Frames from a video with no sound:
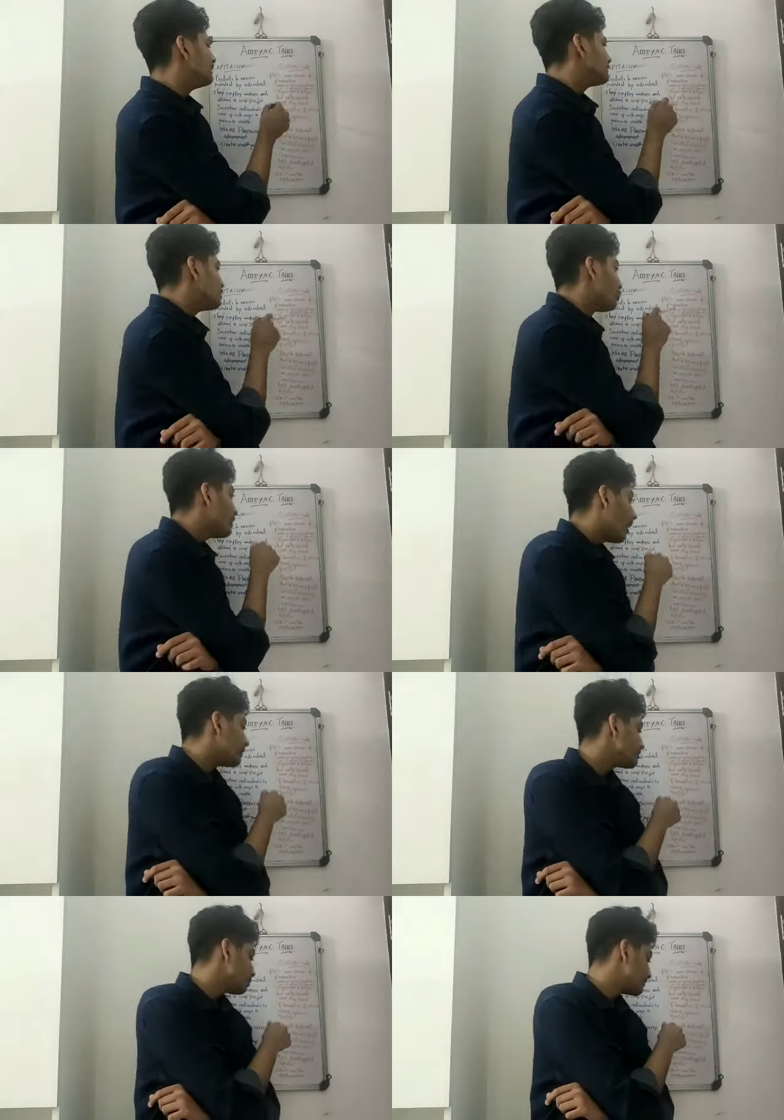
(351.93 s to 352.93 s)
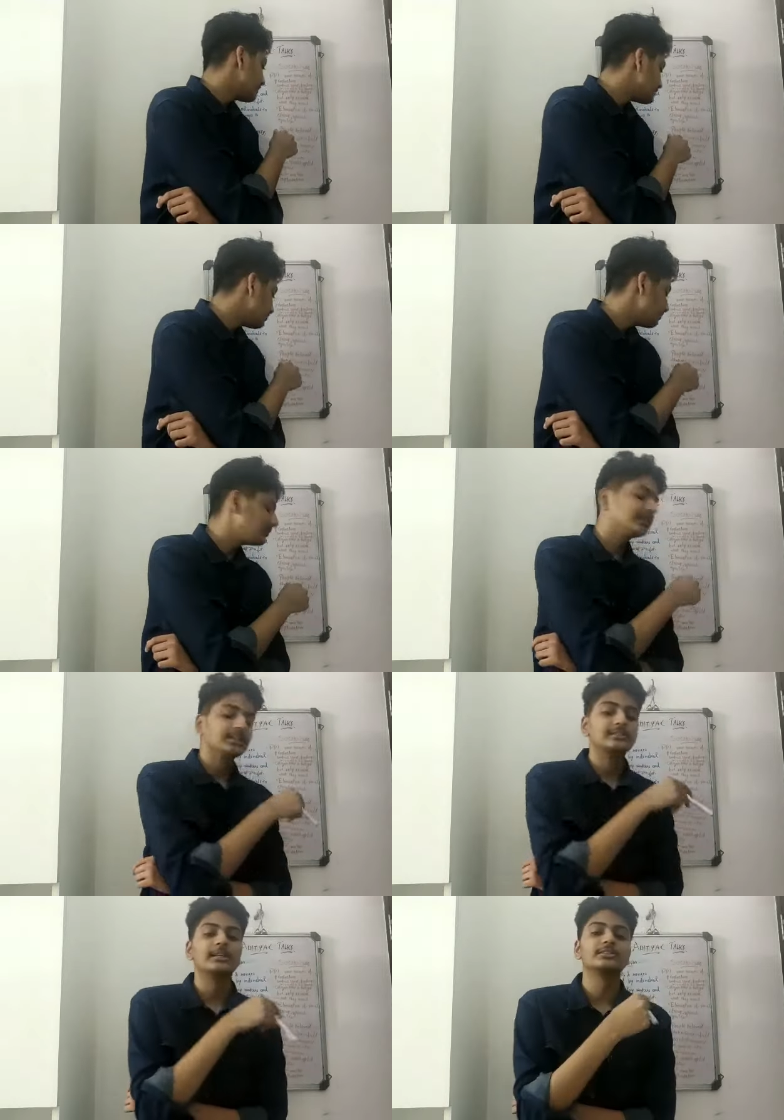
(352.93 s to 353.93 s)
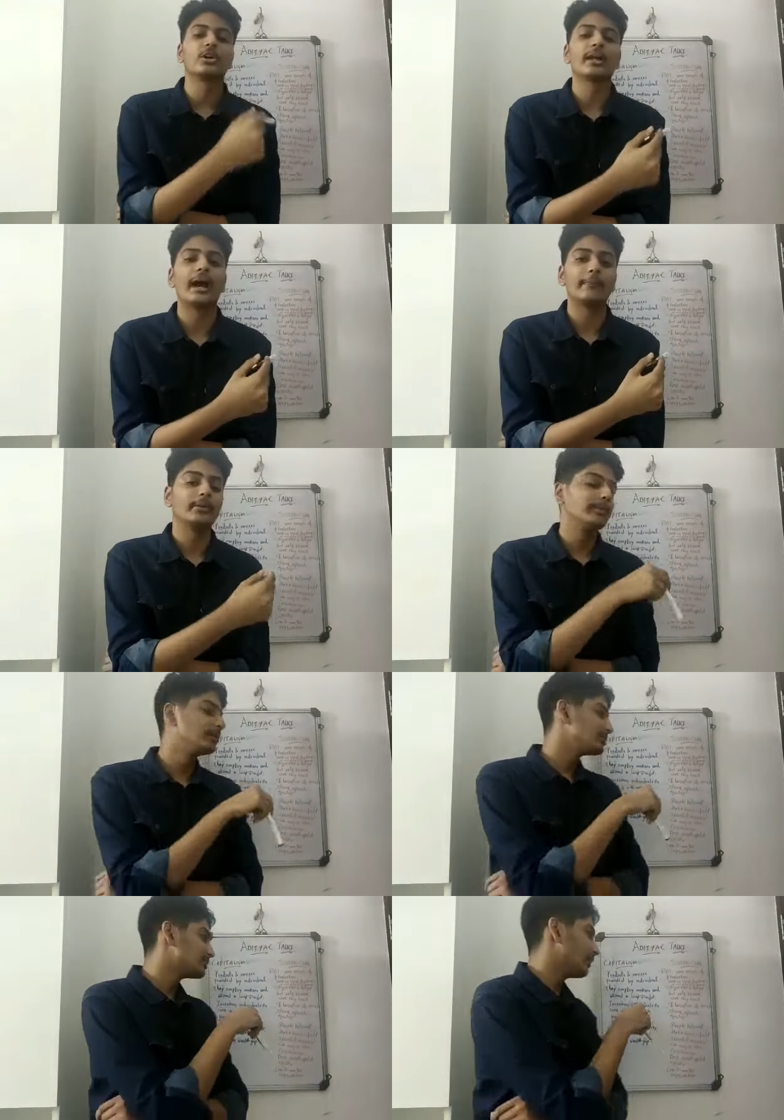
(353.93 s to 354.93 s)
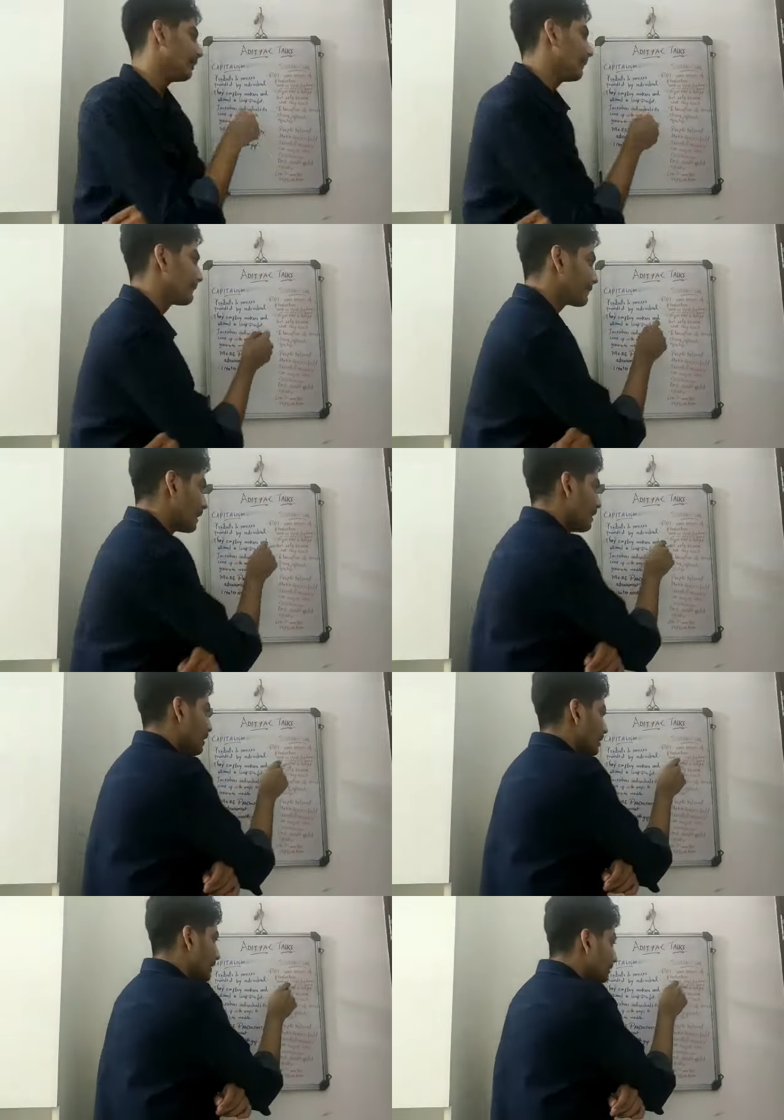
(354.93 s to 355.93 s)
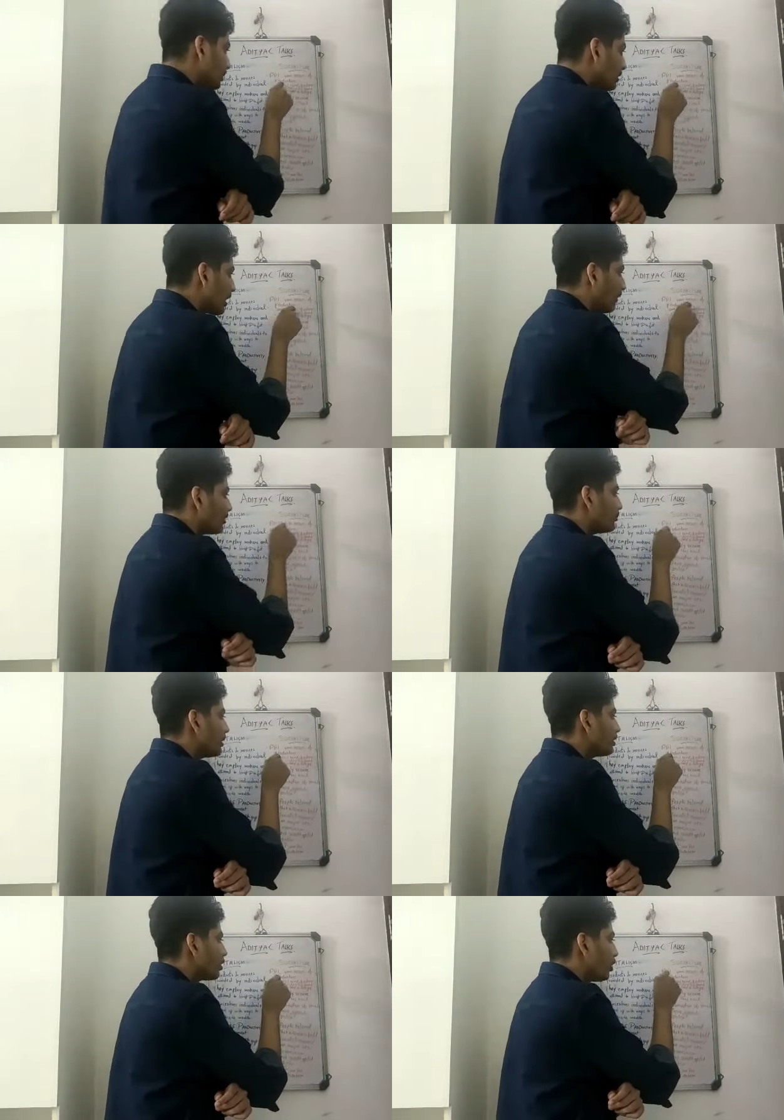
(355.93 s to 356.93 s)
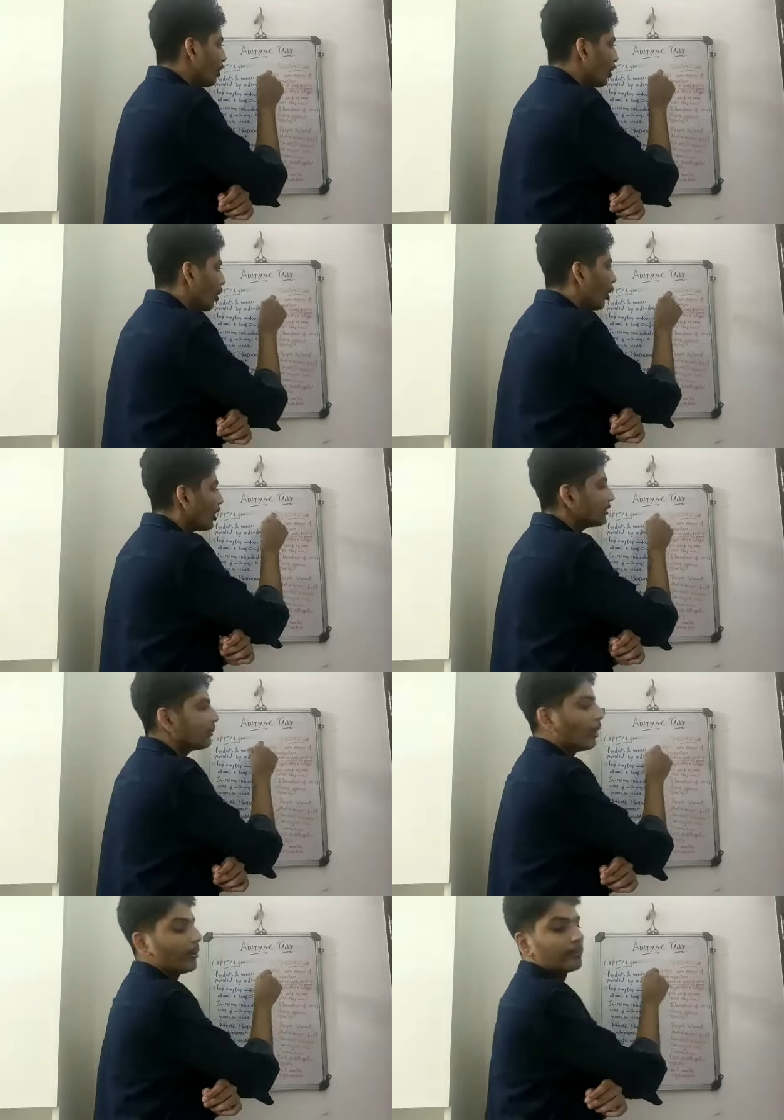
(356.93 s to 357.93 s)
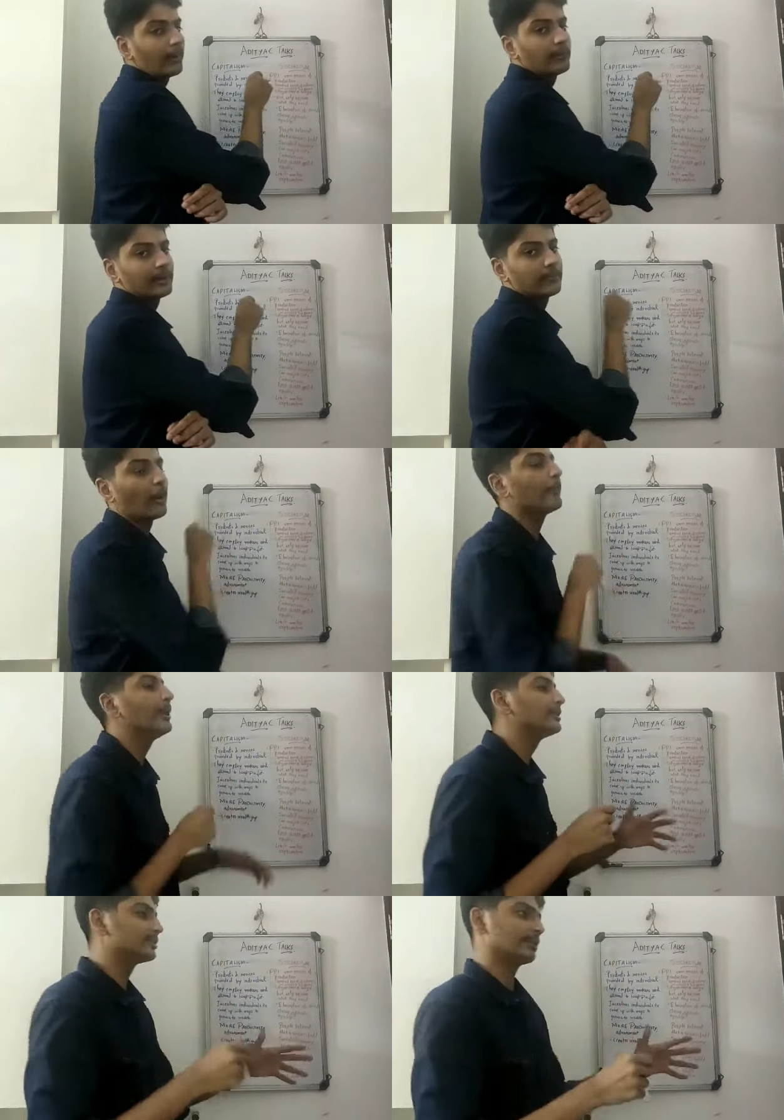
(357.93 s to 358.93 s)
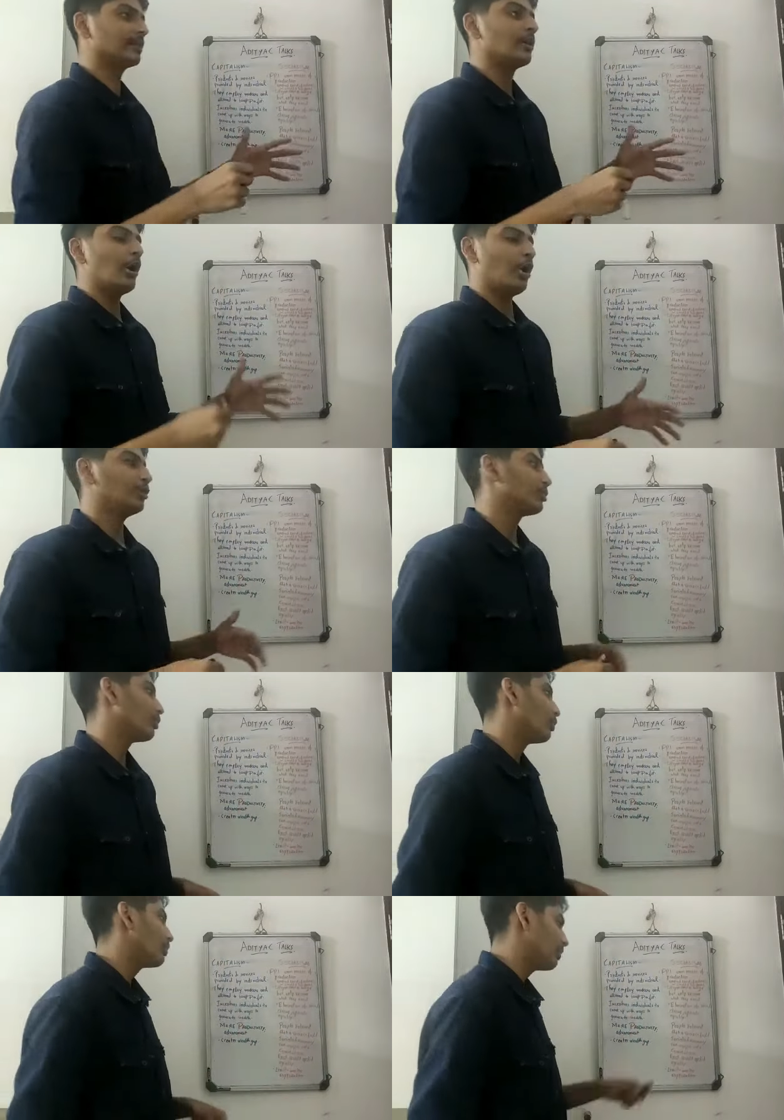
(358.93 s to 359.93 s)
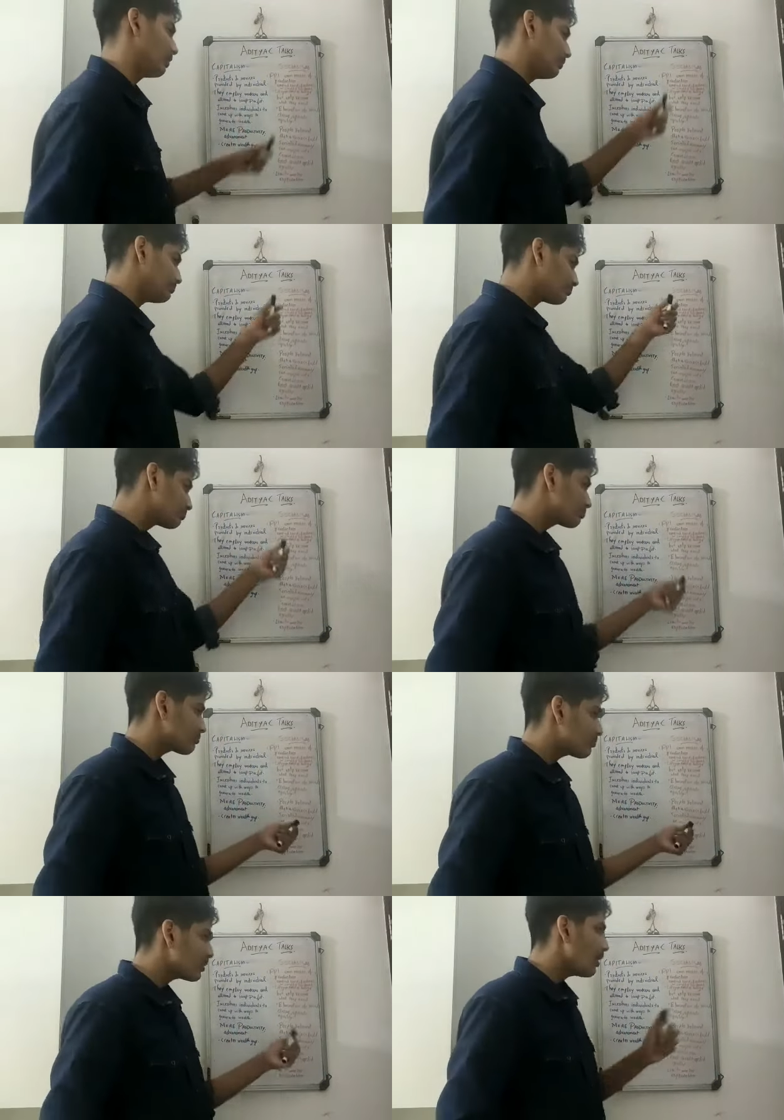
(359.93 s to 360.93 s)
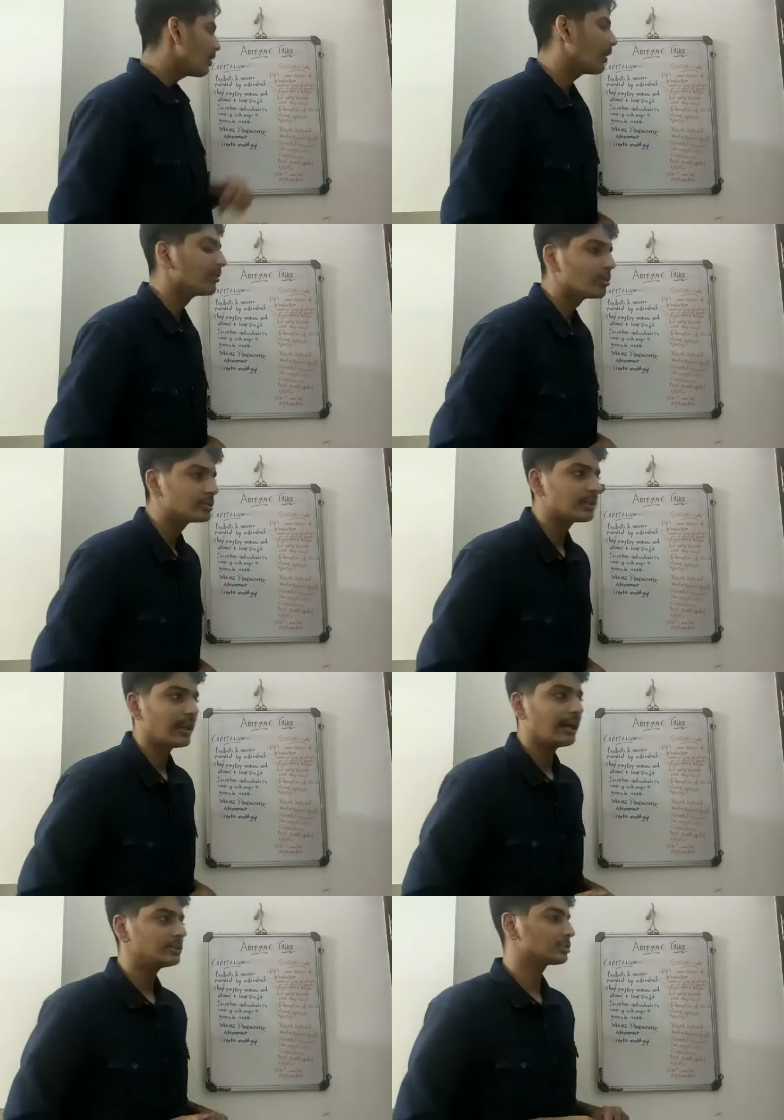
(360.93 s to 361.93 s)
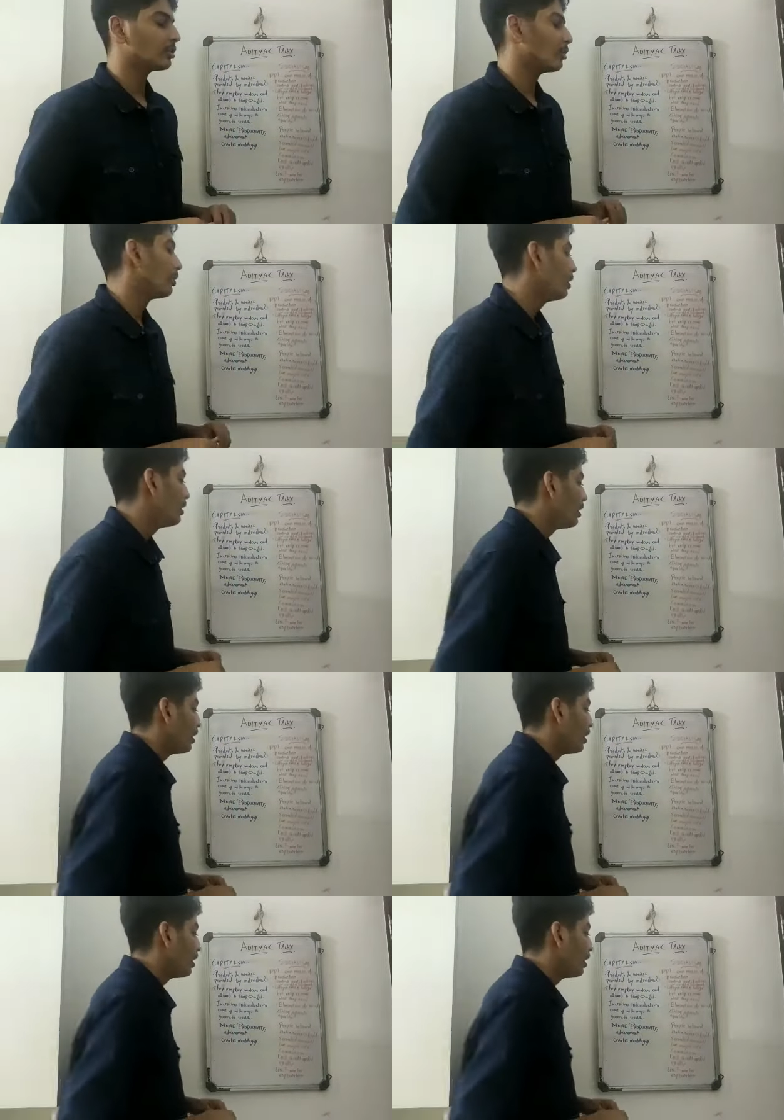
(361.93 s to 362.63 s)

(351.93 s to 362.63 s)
So under socialism, this does not happen because either the government or the public population on the whole controls the land. So